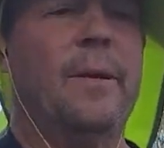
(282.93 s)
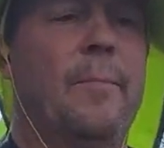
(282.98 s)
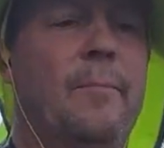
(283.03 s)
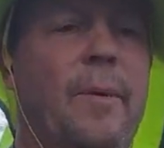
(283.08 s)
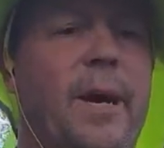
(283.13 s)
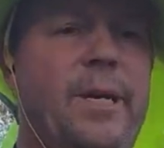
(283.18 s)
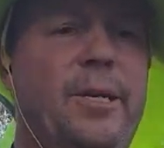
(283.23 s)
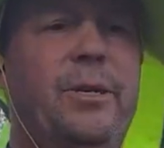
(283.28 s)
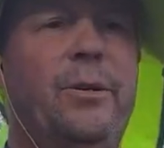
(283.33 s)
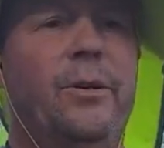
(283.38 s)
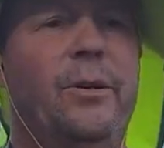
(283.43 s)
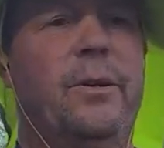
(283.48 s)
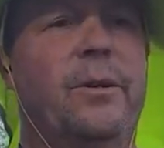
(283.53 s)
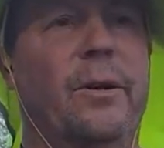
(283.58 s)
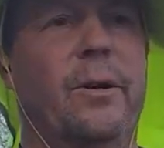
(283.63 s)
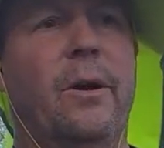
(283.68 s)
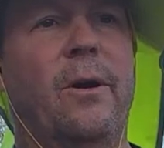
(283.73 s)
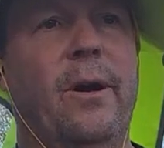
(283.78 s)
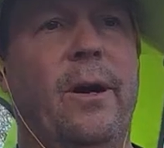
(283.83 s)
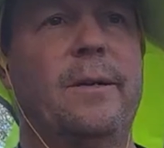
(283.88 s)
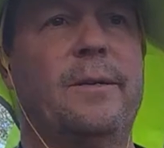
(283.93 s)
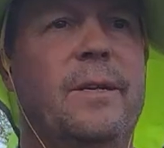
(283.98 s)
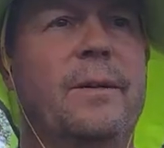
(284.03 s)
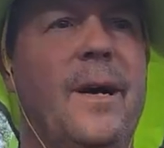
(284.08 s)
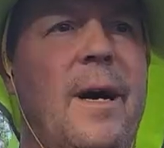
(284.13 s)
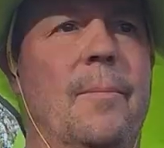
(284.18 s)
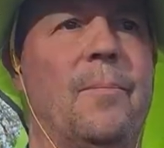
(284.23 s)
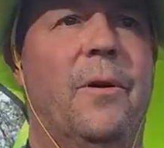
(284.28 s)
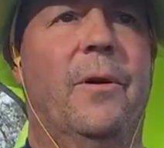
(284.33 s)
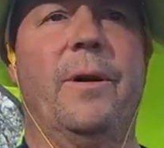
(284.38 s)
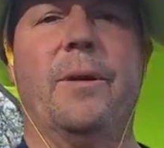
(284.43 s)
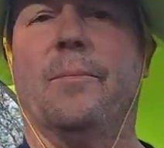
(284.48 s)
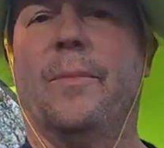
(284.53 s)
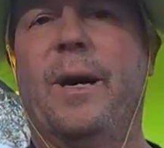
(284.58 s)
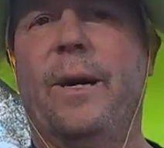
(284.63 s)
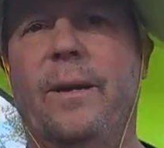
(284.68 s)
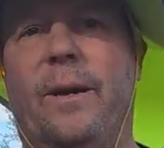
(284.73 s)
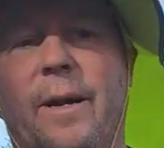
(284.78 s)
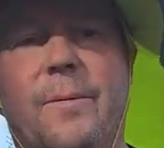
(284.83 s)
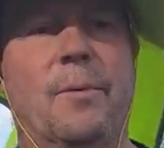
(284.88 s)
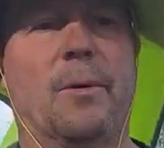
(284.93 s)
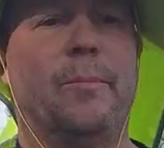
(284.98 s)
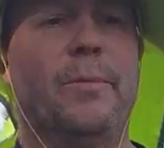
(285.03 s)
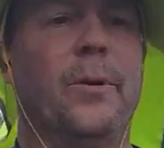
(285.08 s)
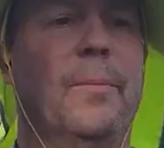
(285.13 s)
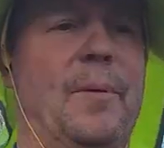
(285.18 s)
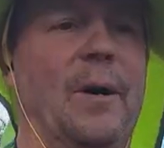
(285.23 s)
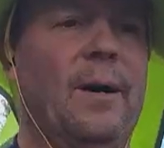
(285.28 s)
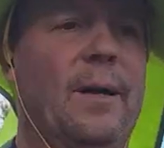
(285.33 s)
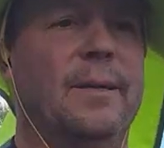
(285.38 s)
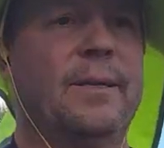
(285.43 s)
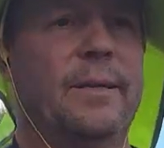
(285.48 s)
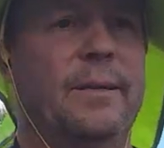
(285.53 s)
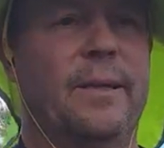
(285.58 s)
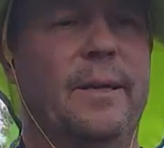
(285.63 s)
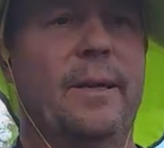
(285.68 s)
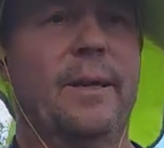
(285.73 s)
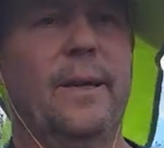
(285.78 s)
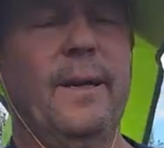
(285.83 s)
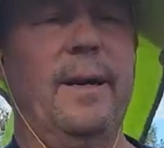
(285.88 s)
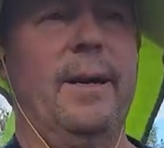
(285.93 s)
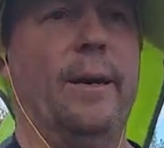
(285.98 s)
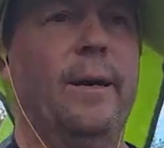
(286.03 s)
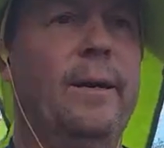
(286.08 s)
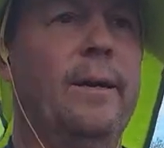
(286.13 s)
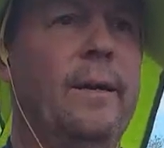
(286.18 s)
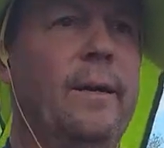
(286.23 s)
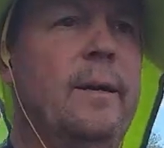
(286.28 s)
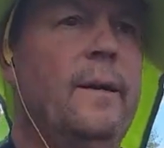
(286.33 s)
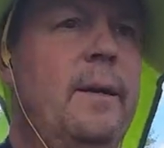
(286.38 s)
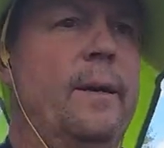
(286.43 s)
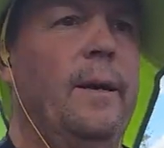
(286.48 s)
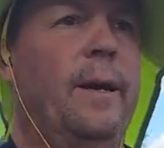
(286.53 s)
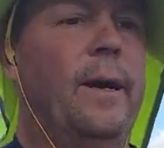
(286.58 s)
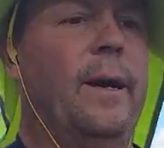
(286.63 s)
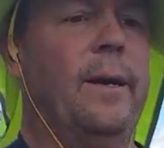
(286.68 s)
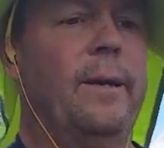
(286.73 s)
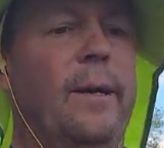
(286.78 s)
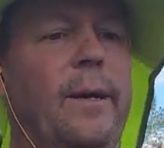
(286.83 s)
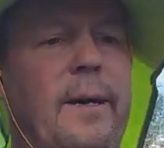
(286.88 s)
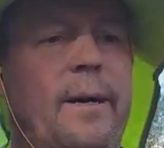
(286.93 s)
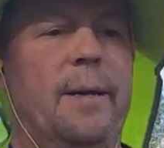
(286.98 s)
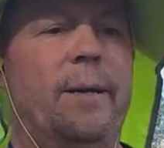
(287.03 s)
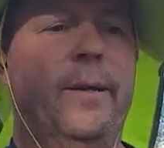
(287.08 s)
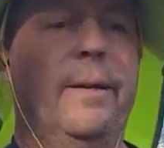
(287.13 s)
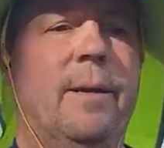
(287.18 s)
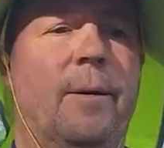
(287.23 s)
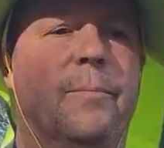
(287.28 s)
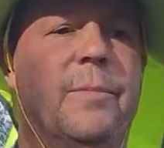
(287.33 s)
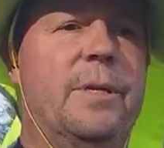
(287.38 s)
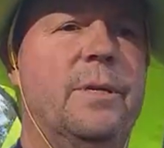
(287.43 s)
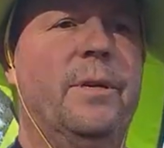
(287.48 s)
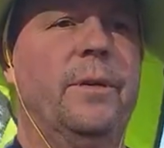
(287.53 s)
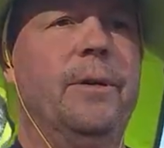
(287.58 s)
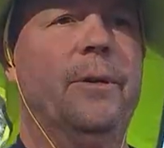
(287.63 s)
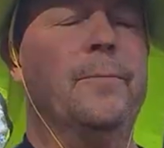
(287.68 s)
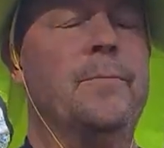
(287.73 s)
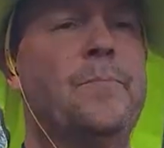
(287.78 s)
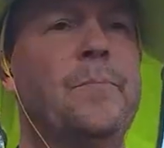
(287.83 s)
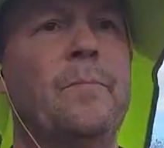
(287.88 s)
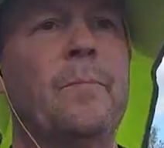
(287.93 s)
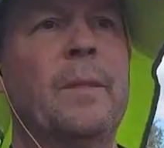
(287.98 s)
made sure her cart's not part of my automobile policy, thank God. And uh, number two